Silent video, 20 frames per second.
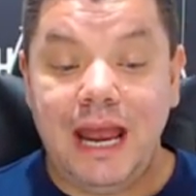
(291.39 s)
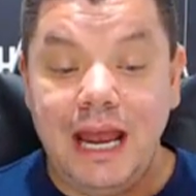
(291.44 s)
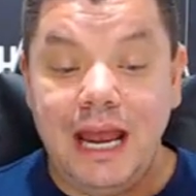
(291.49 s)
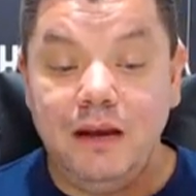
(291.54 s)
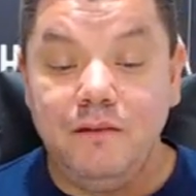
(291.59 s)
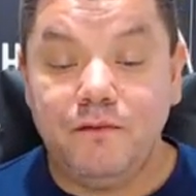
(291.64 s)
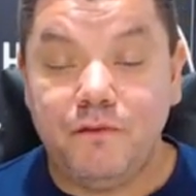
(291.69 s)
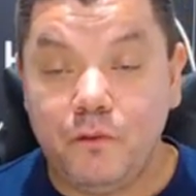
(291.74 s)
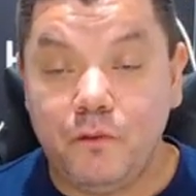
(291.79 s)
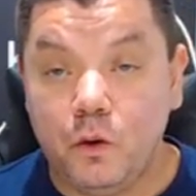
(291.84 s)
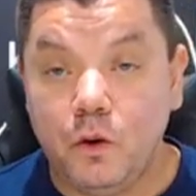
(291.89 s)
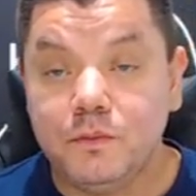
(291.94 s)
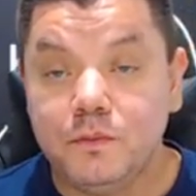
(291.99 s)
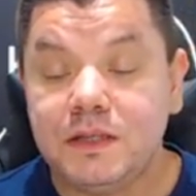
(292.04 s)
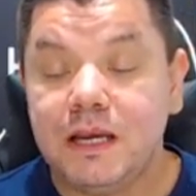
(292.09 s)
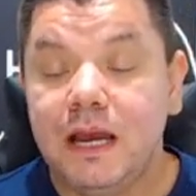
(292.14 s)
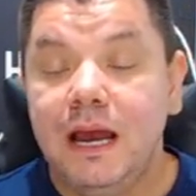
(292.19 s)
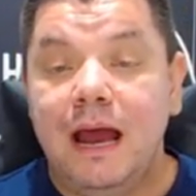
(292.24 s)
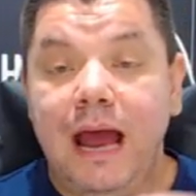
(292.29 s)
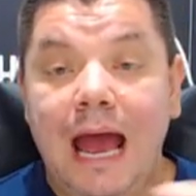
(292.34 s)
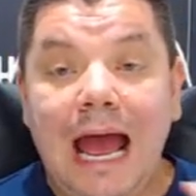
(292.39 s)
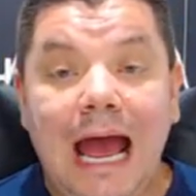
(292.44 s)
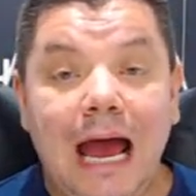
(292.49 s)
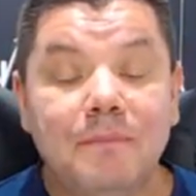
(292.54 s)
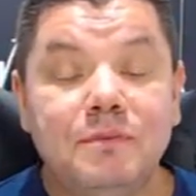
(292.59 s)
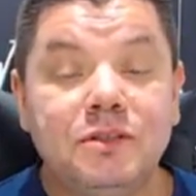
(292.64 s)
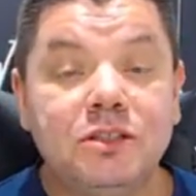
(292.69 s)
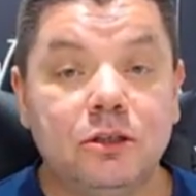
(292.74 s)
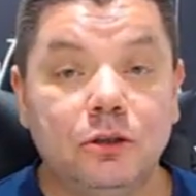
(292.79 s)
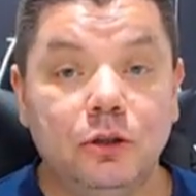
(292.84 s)
and forms
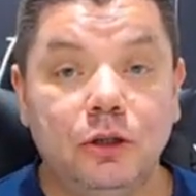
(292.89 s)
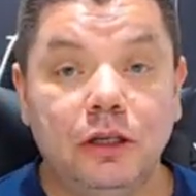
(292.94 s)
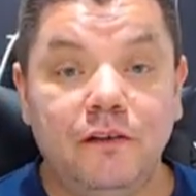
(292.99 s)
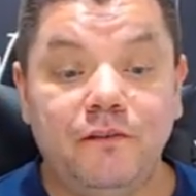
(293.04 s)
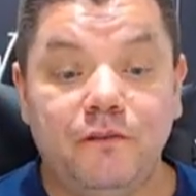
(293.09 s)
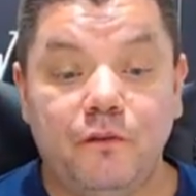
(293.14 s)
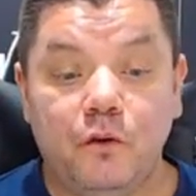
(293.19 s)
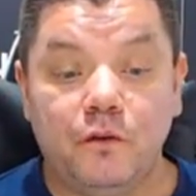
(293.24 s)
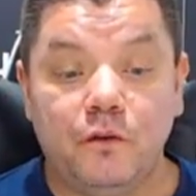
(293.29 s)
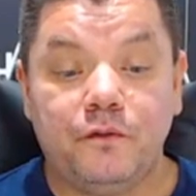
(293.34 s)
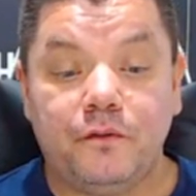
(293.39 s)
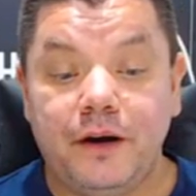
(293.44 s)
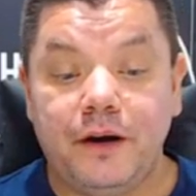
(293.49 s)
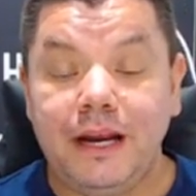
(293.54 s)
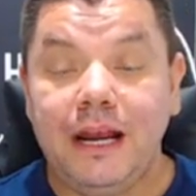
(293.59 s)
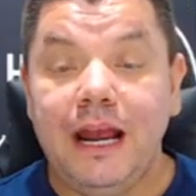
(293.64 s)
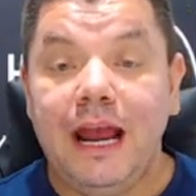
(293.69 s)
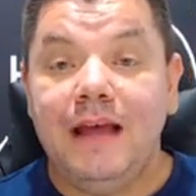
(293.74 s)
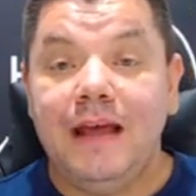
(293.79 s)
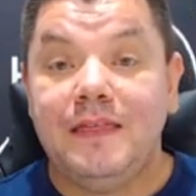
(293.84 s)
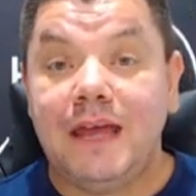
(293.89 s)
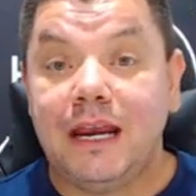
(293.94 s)
absolutely for free.